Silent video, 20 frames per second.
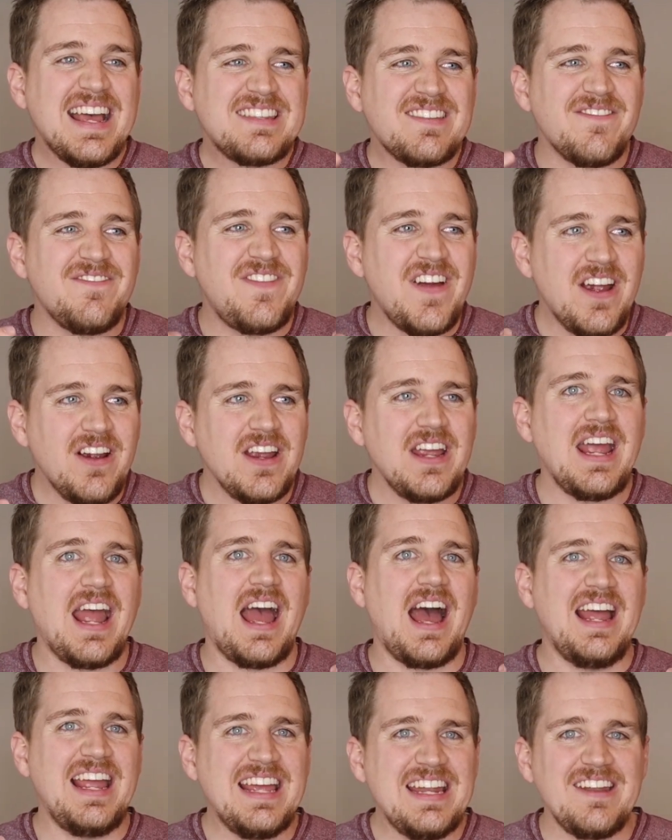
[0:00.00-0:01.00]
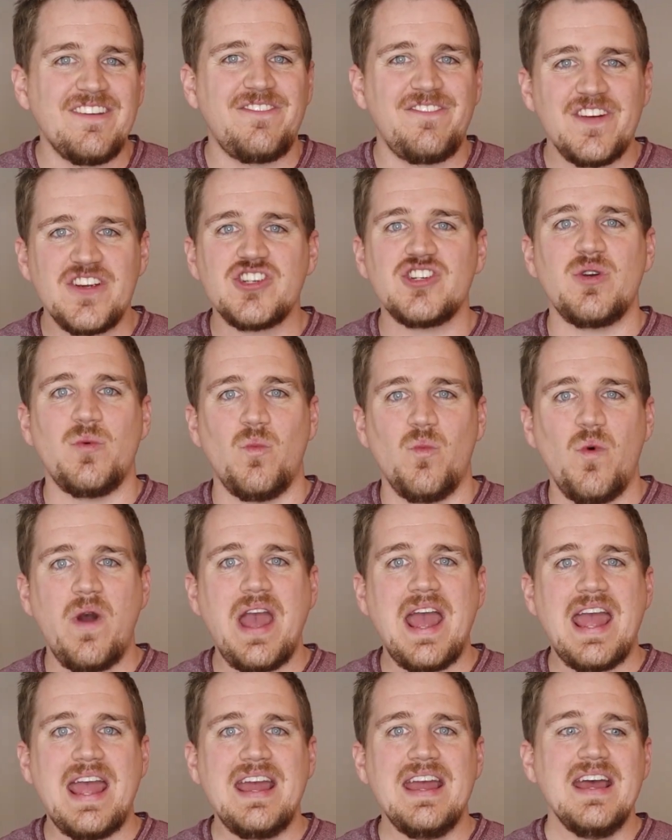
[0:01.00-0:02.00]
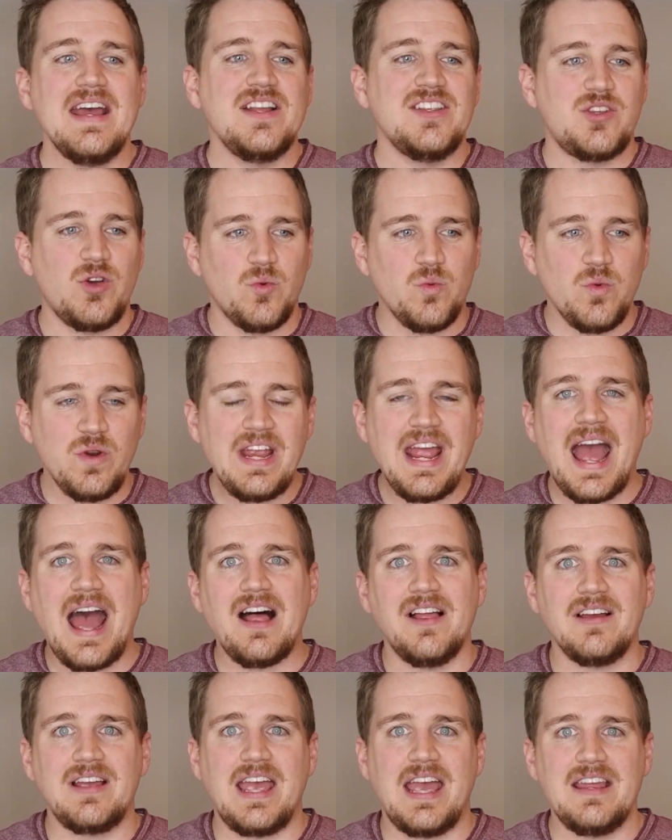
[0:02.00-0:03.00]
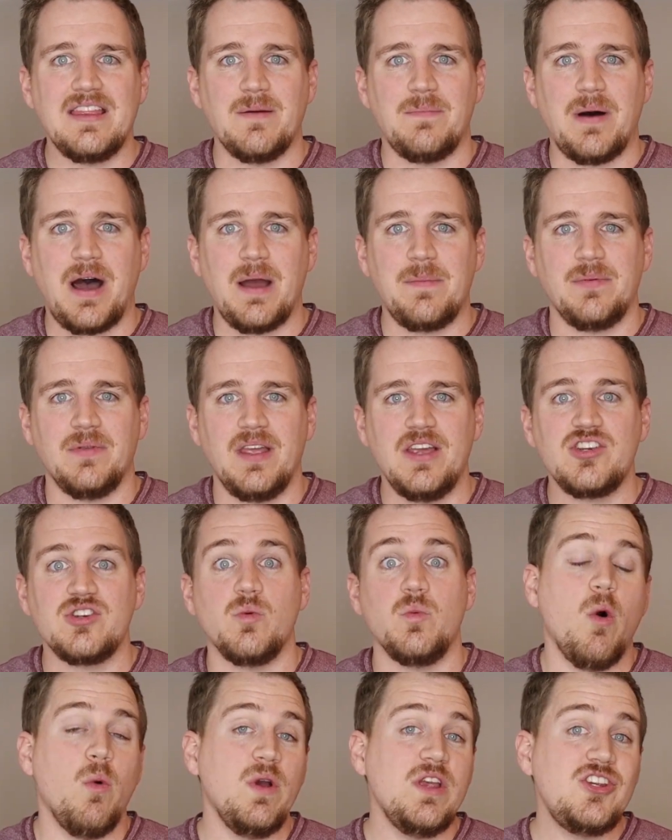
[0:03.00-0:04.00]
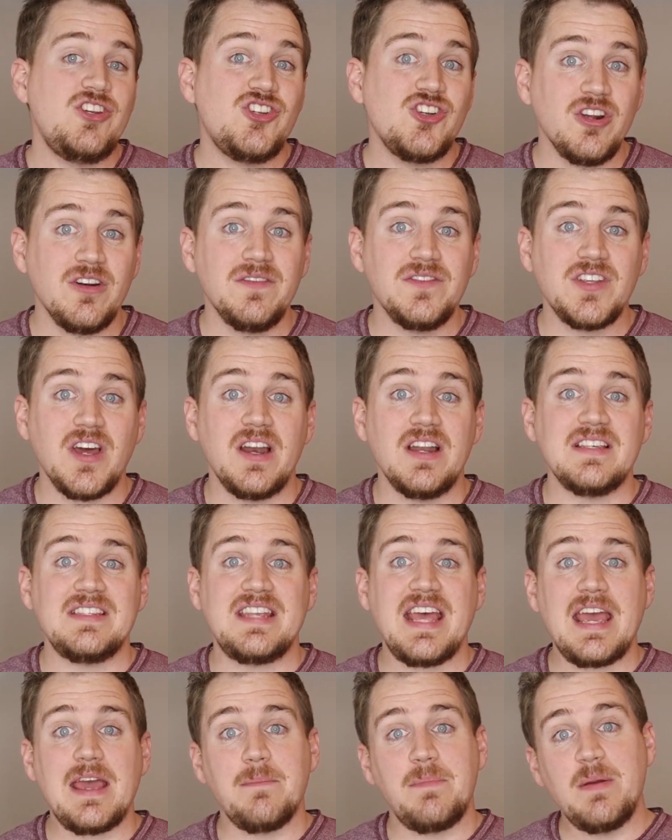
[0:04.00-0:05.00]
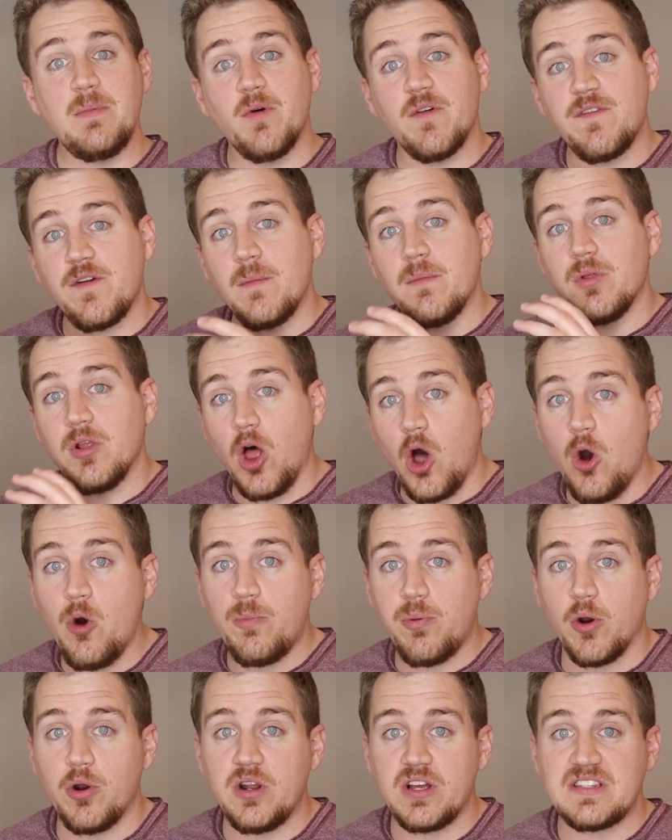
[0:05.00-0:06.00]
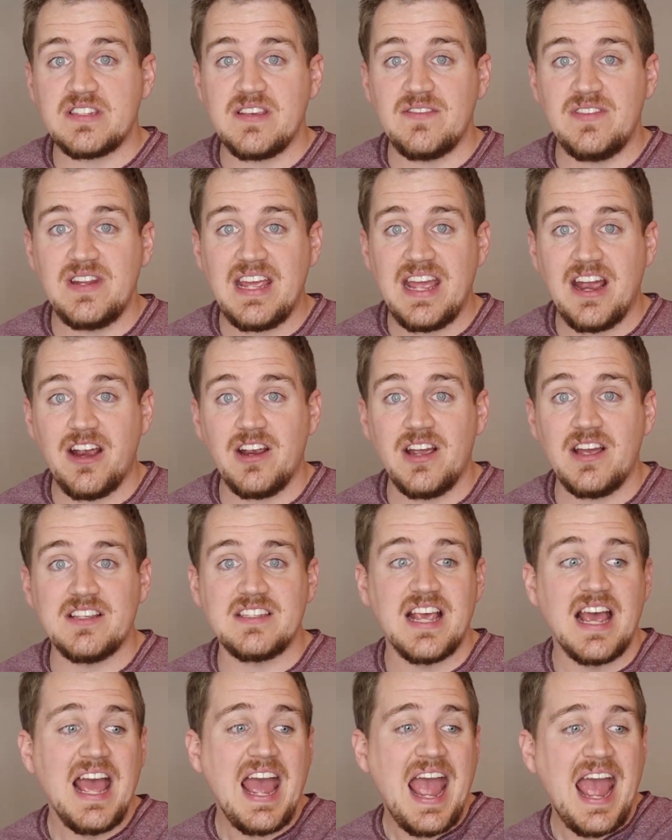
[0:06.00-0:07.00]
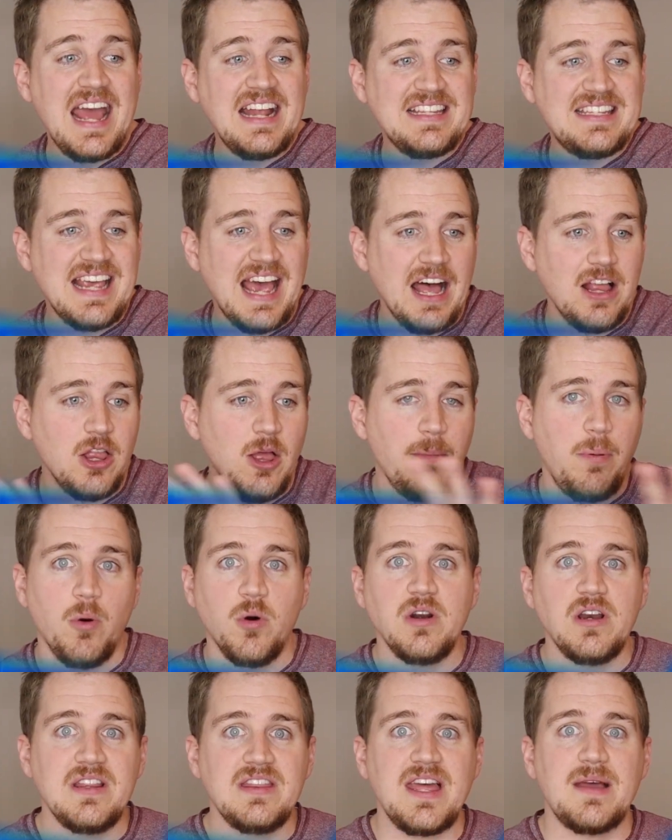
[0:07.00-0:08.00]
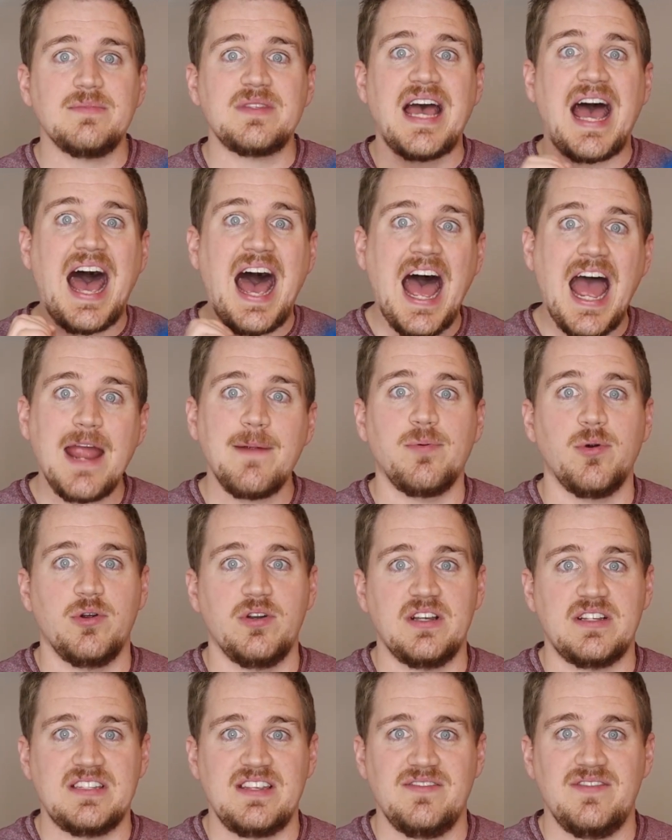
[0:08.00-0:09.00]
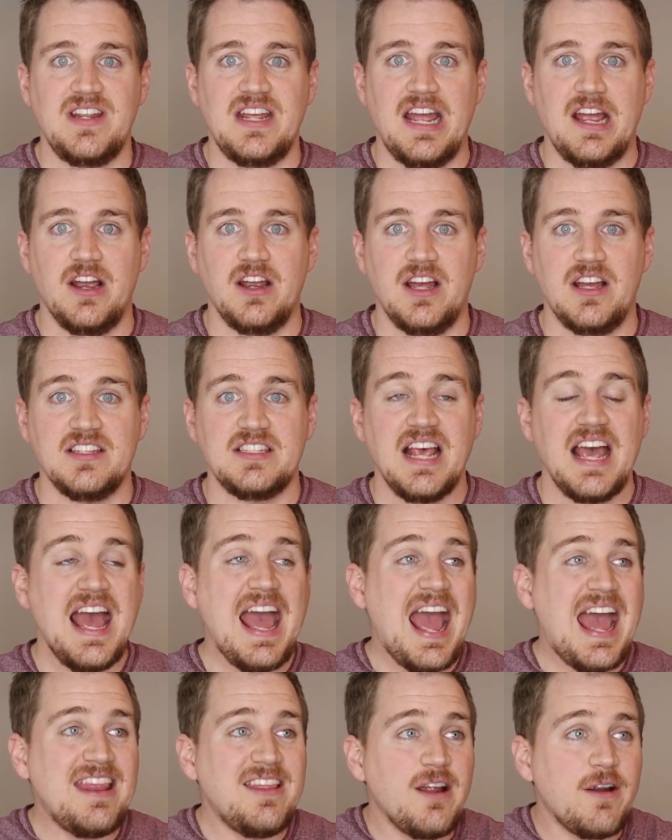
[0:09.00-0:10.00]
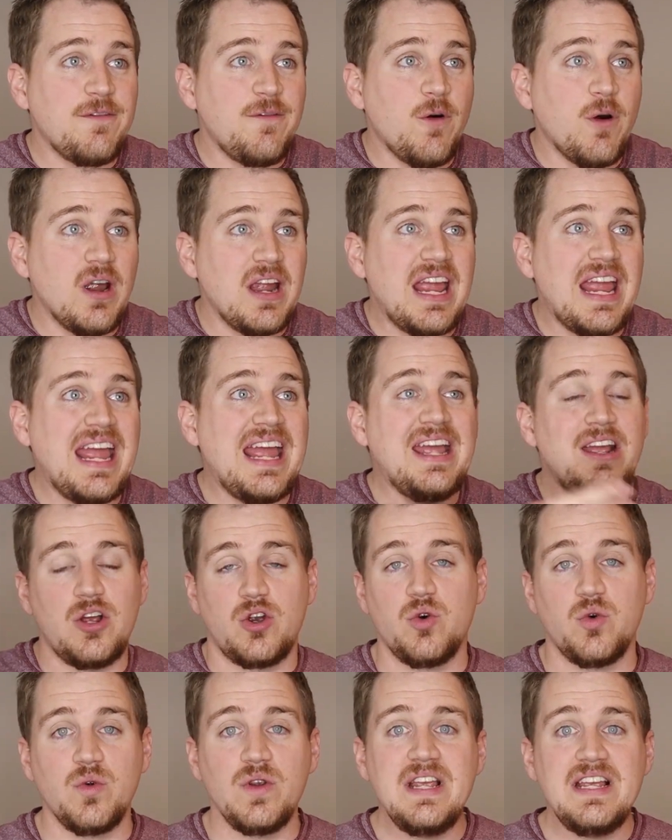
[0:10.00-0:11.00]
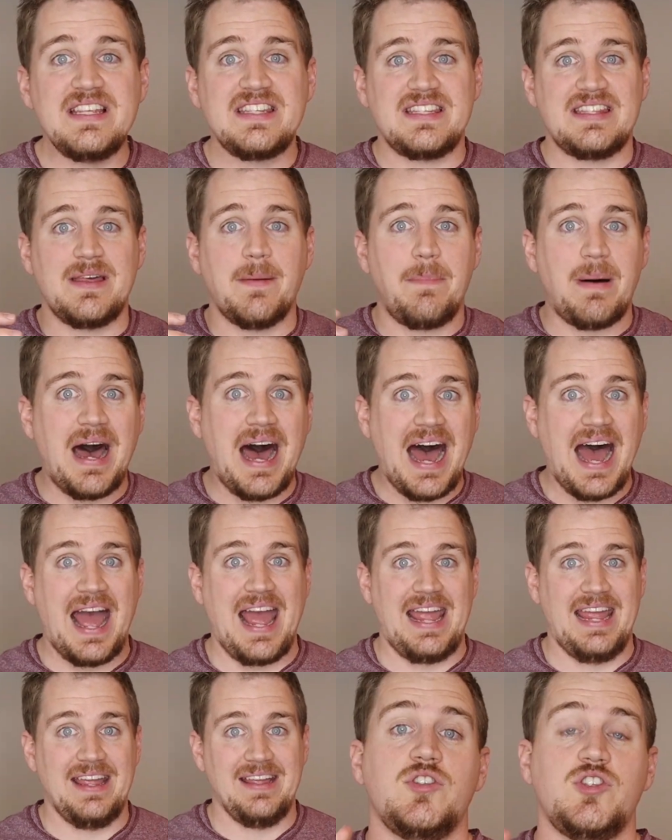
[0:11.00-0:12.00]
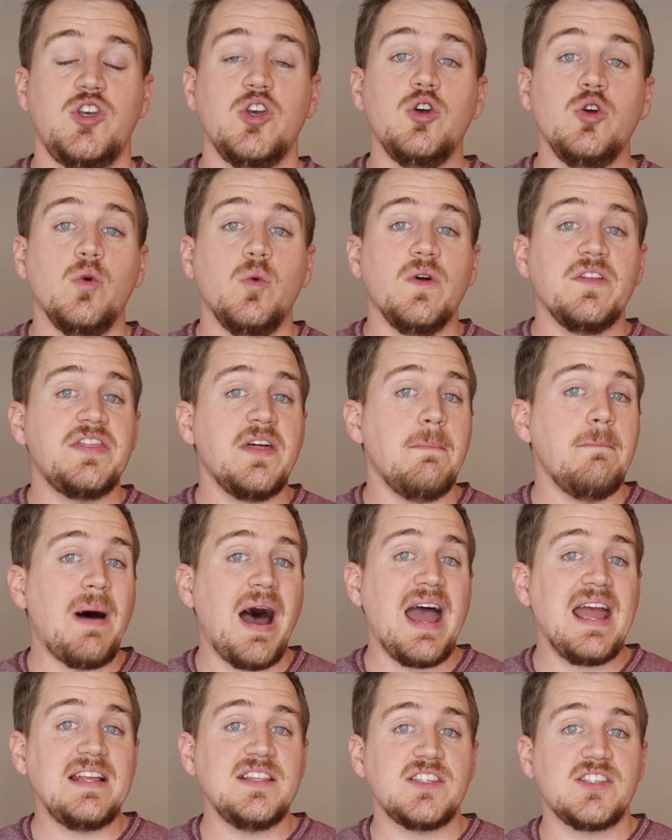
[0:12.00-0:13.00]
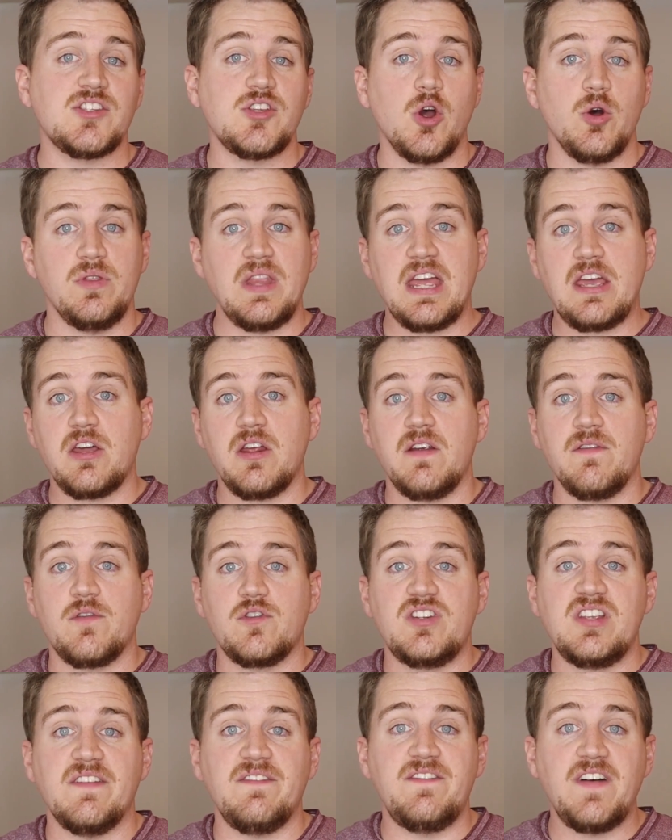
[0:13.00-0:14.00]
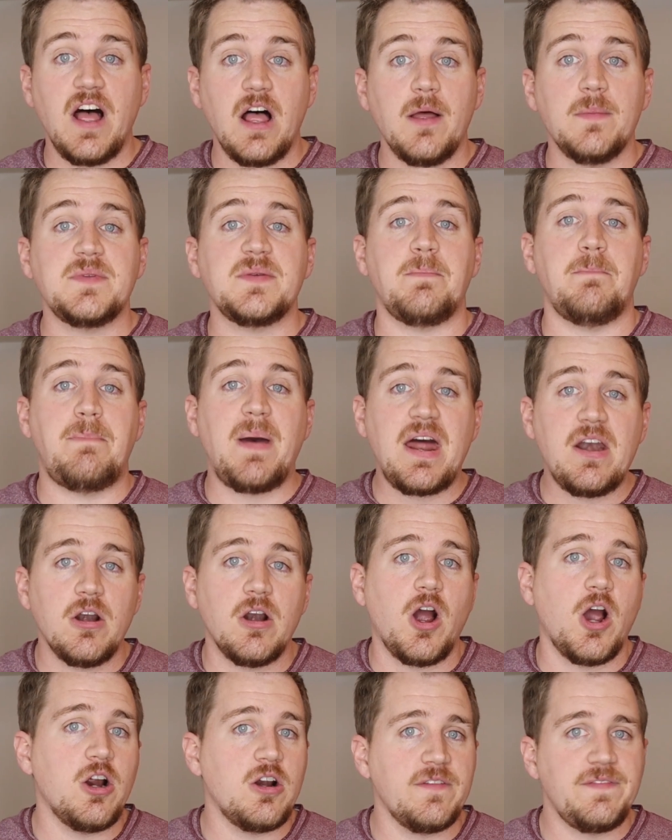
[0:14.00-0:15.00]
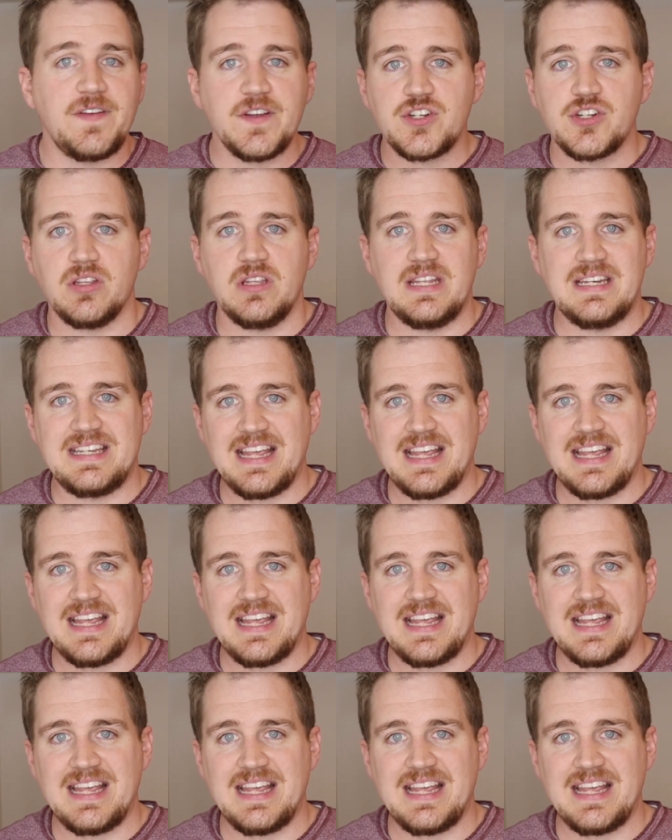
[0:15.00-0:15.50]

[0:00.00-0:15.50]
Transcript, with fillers: is a very inefficient way to reallocate the population. What we should have done is taken people from low productivity areas and teleported them to high productivity areas and therefore increased the pie. Two, with the Mind Stone, they could have developed better artificial